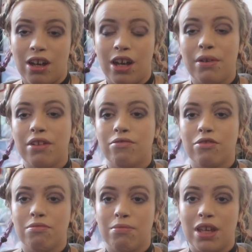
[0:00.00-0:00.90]
I went
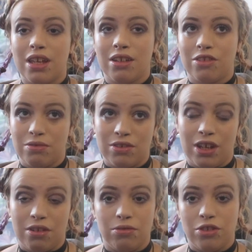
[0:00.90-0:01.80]
from being
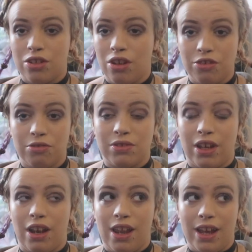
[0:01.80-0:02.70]
suicidal to not suicidal.